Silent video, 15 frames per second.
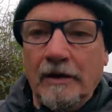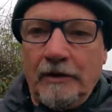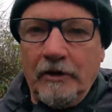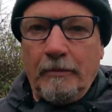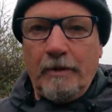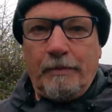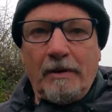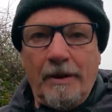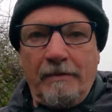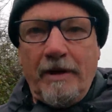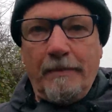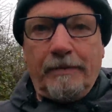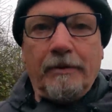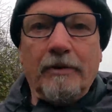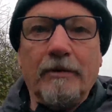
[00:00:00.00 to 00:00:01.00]
Adobe
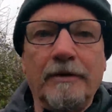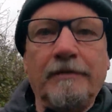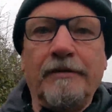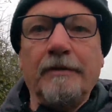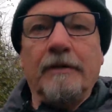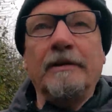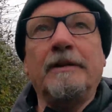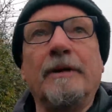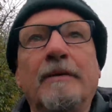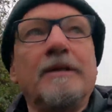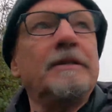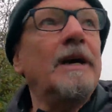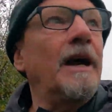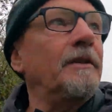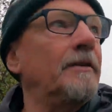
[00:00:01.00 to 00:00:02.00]
Premiere Pro, and now
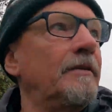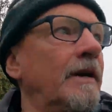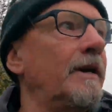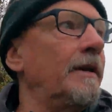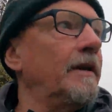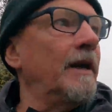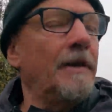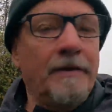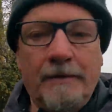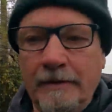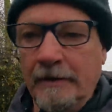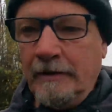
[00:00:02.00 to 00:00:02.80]
it started to rain again,